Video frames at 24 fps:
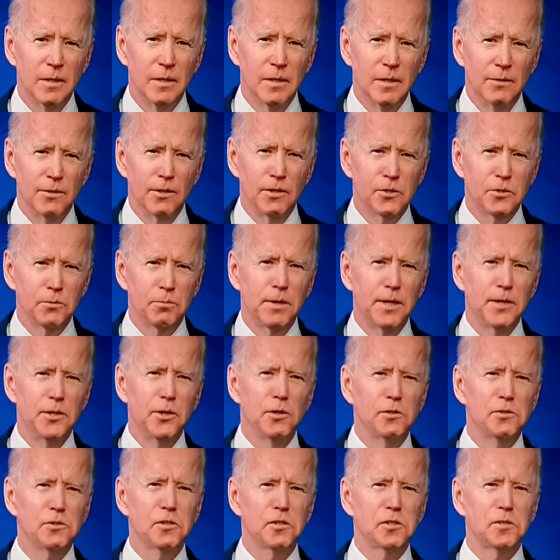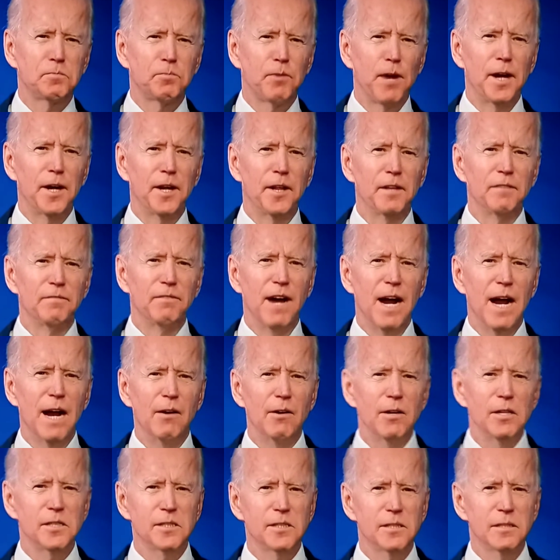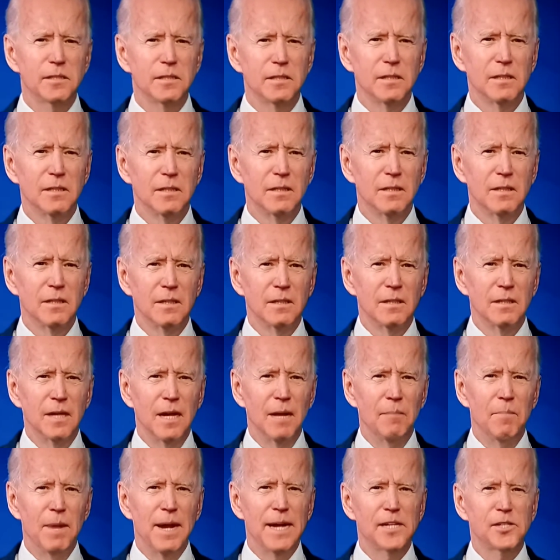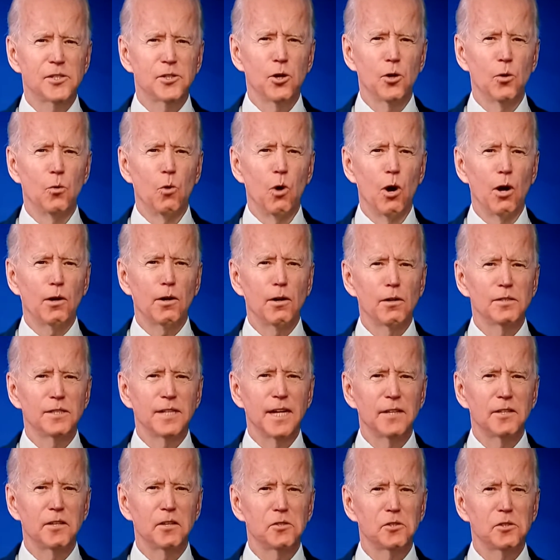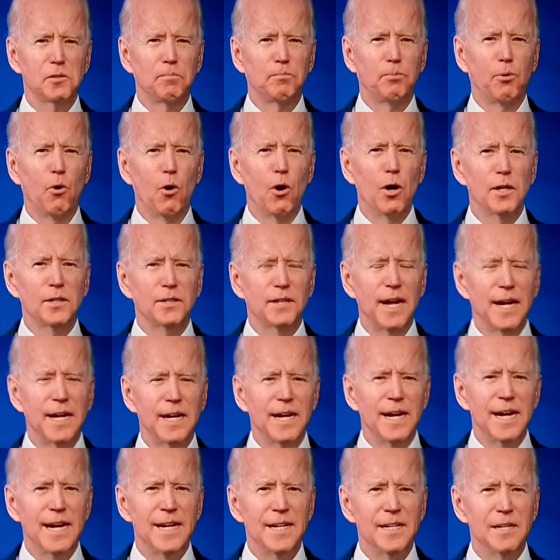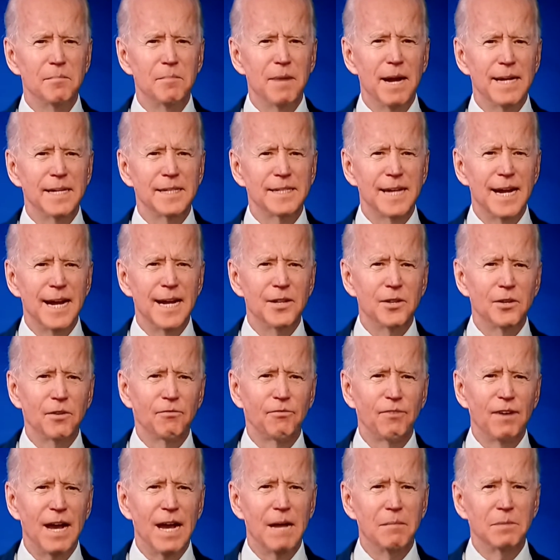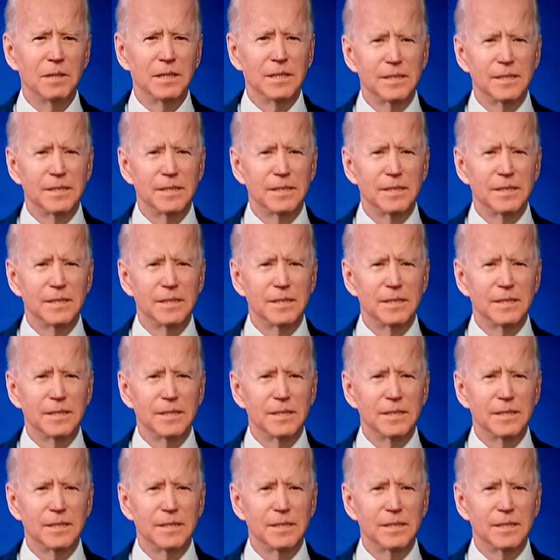This will reduce the spread of the virus and make sure workers get the support they need to maintain their families.